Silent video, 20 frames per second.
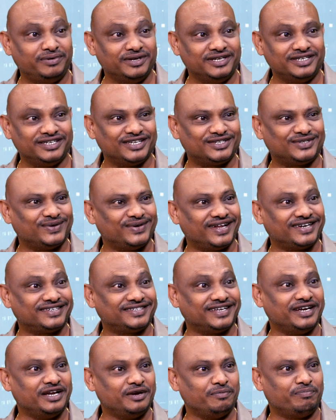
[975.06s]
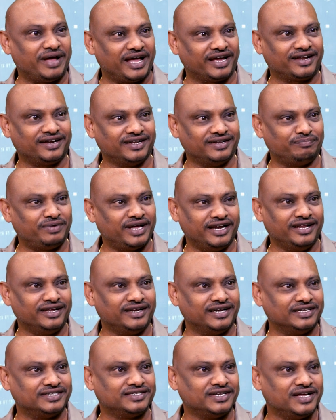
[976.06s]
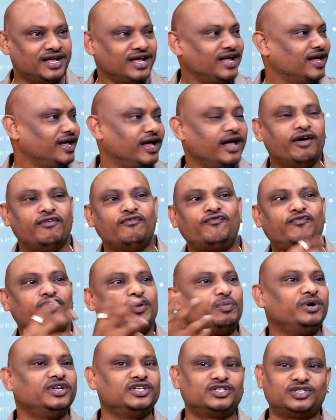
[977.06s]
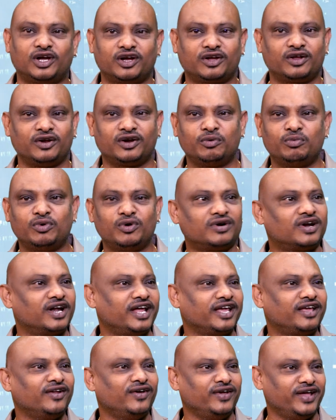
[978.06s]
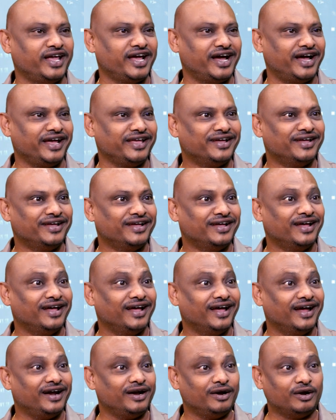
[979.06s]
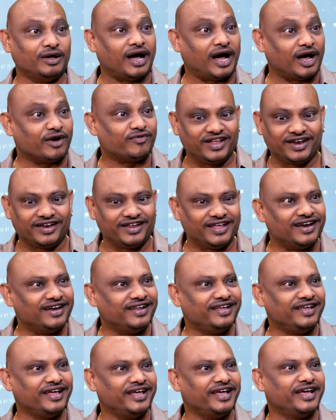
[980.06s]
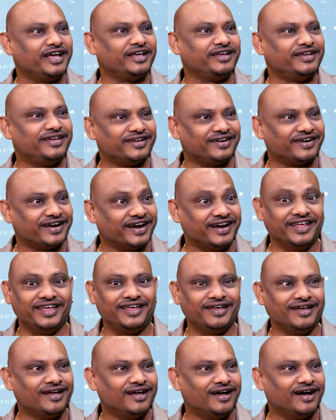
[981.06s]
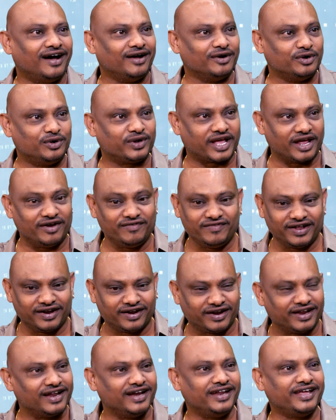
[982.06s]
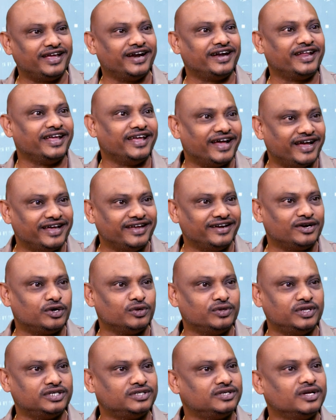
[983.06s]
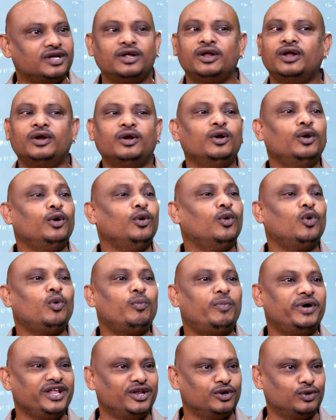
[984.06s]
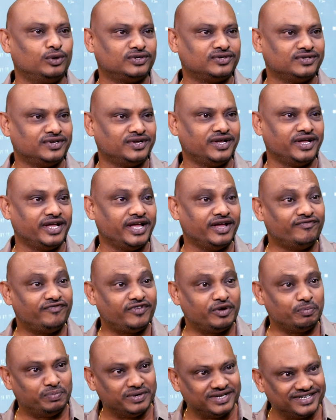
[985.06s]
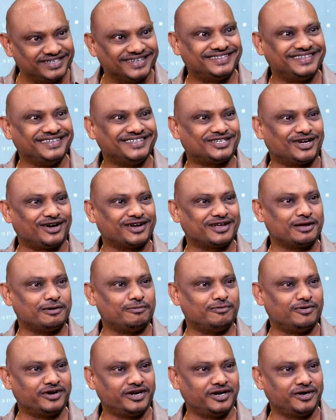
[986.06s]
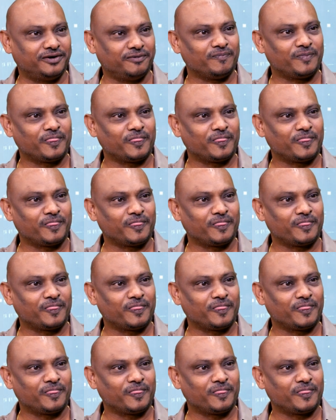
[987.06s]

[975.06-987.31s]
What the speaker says: Business owners are in panicness. Everybody is talking about AI. And are we really AI ready, or can we really get AI into this? Nobody knows. Every business is talking about it.